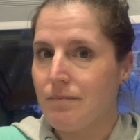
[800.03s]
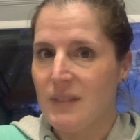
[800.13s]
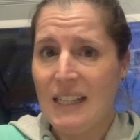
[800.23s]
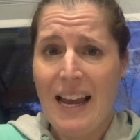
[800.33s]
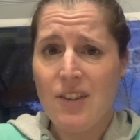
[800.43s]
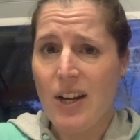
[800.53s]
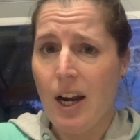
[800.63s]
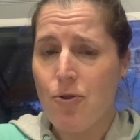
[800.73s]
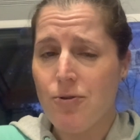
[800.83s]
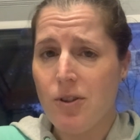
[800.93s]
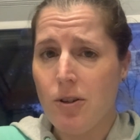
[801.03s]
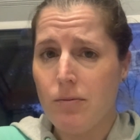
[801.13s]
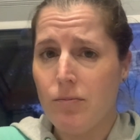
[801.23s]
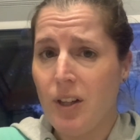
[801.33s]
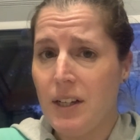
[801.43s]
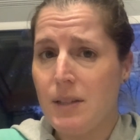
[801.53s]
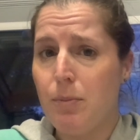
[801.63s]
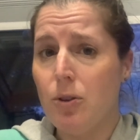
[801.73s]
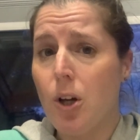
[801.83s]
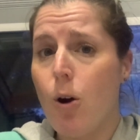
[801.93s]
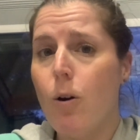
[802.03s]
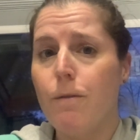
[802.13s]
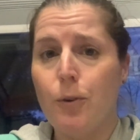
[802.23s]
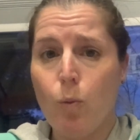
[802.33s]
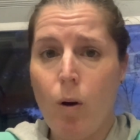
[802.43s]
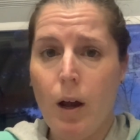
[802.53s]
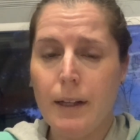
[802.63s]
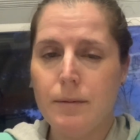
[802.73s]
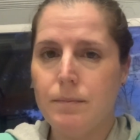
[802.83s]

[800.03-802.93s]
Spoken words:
Again, check out those links below if you want